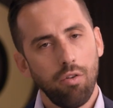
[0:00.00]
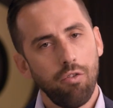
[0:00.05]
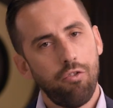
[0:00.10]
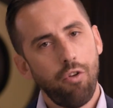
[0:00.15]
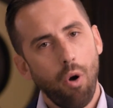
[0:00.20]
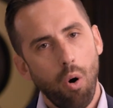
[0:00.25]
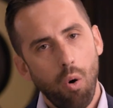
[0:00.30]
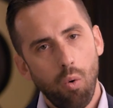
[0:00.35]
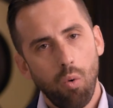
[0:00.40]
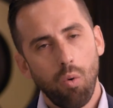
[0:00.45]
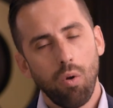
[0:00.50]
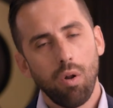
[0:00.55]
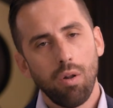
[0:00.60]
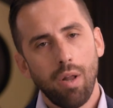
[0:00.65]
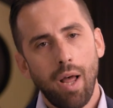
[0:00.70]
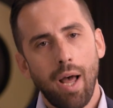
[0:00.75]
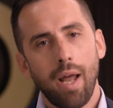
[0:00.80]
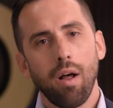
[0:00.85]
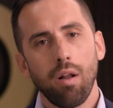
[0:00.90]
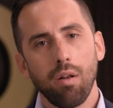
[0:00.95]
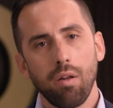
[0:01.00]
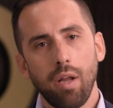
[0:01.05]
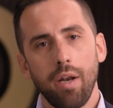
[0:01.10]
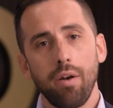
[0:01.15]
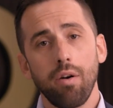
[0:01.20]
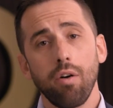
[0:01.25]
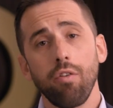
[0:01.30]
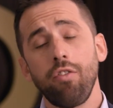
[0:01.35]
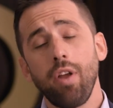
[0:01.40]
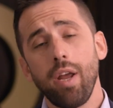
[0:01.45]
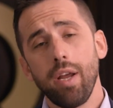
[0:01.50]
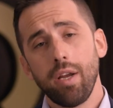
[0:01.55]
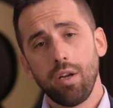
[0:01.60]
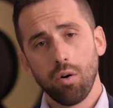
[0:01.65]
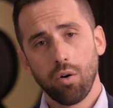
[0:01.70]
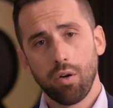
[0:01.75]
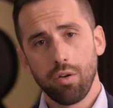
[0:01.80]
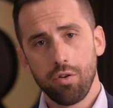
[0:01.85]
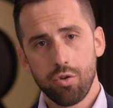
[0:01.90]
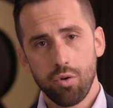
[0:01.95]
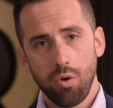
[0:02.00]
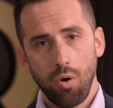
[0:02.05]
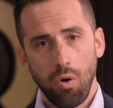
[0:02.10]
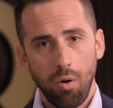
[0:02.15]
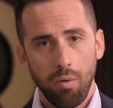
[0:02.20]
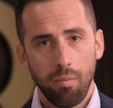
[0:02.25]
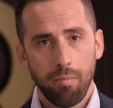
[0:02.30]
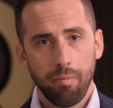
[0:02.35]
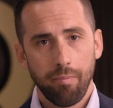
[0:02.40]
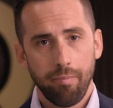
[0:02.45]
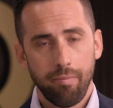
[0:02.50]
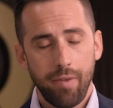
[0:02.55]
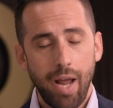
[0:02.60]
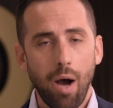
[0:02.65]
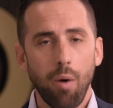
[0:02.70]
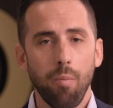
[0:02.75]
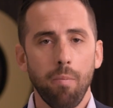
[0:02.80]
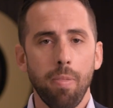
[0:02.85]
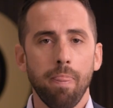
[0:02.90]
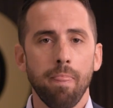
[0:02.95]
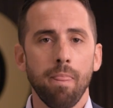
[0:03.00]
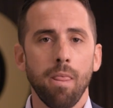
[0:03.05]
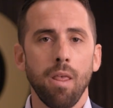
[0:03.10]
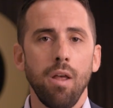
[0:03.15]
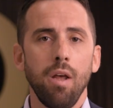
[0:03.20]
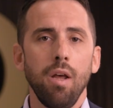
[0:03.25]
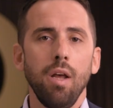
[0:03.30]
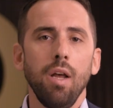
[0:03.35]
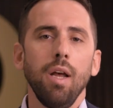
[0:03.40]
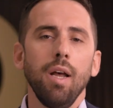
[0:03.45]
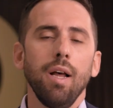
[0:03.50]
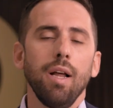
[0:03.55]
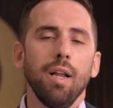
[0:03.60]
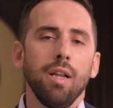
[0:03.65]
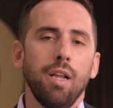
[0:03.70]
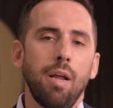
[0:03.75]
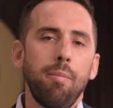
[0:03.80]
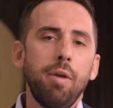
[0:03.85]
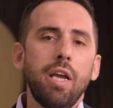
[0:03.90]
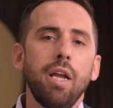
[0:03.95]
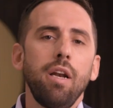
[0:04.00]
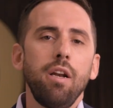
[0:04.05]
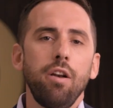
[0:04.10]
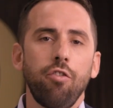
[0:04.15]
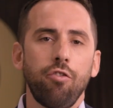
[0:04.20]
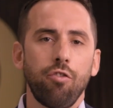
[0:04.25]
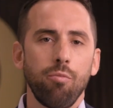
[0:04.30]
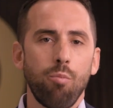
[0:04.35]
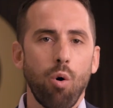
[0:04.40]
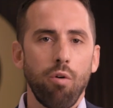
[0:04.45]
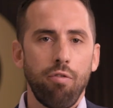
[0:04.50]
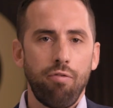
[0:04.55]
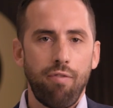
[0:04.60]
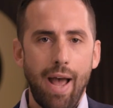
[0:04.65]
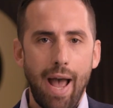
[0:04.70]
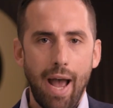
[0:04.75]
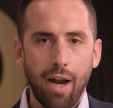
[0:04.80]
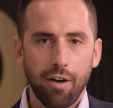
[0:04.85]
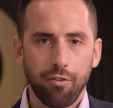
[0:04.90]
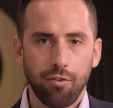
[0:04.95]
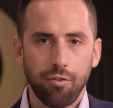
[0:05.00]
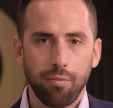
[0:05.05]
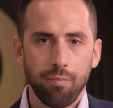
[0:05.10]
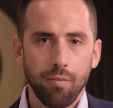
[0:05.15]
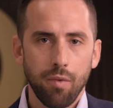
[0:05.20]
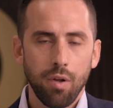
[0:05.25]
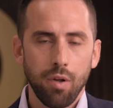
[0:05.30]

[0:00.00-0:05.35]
Don't let a lender take your control. Now, let me get into some more facts.